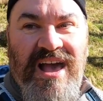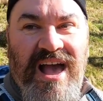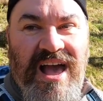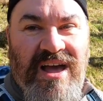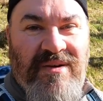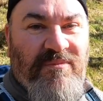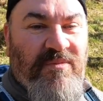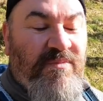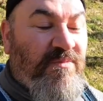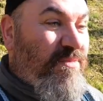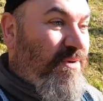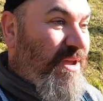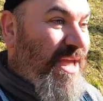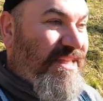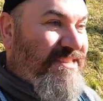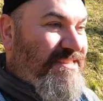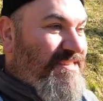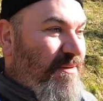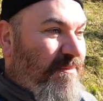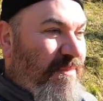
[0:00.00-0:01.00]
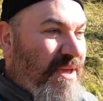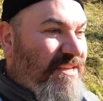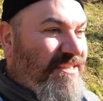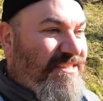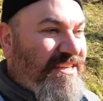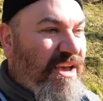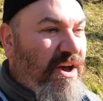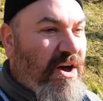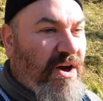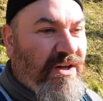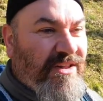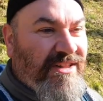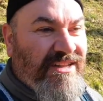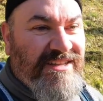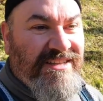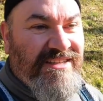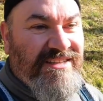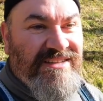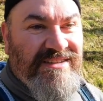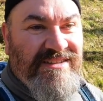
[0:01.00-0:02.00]
And we had to miss it all.
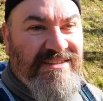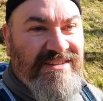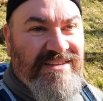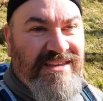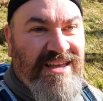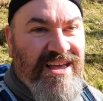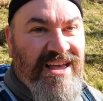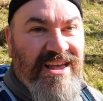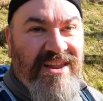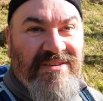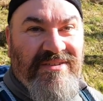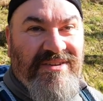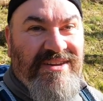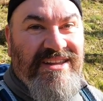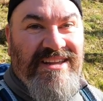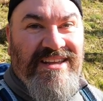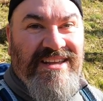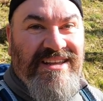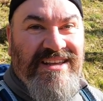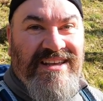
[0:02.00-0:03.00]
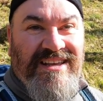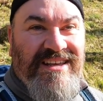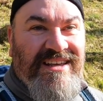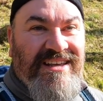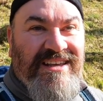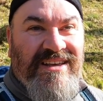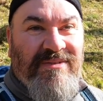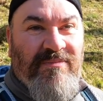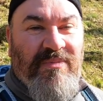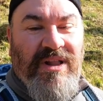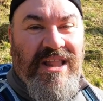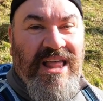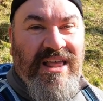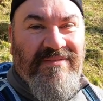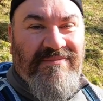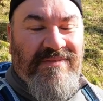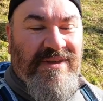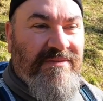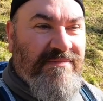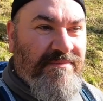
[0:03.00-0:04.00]
And, well,
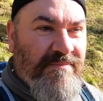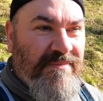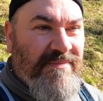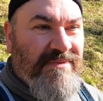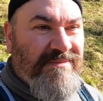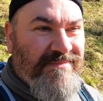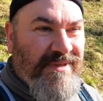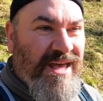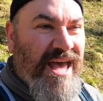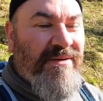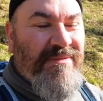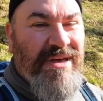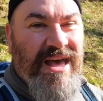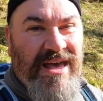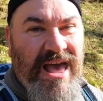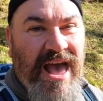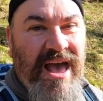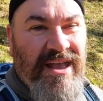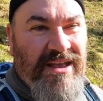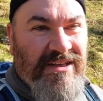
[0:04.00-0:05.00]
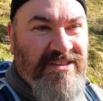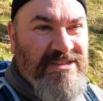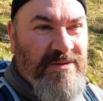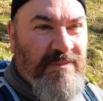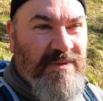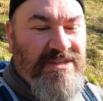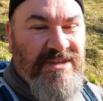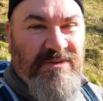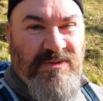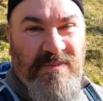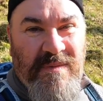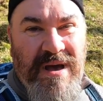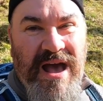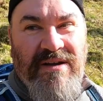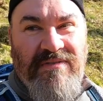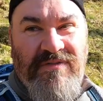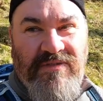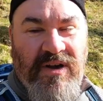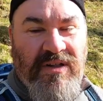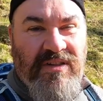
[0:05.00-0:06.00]
I had to miss it, it's
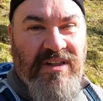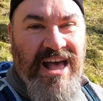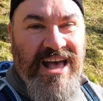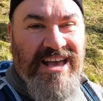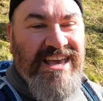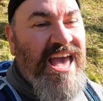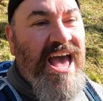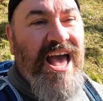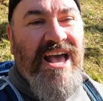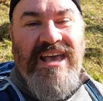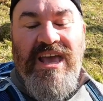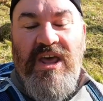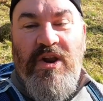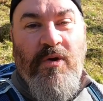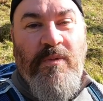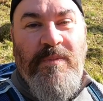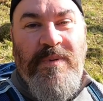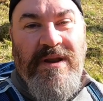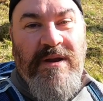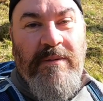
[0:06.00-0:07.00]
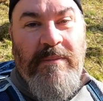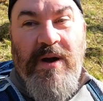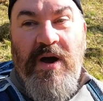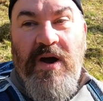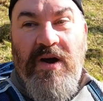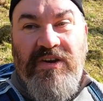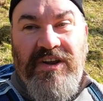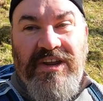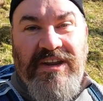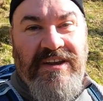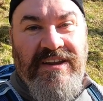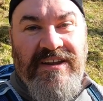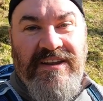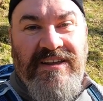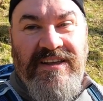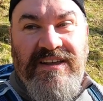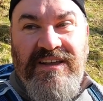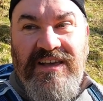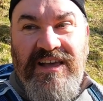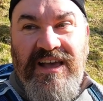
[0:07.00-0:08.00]
my fault. I can't get up in the morning.
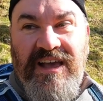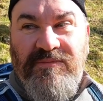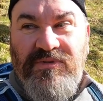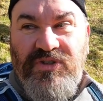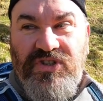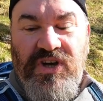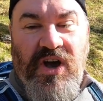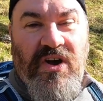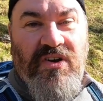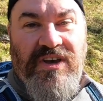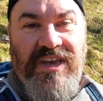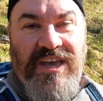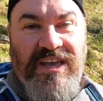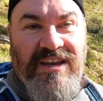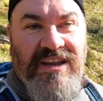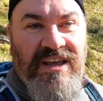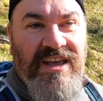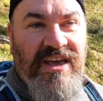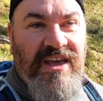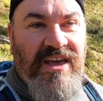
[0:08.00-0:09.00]
I'm shocking.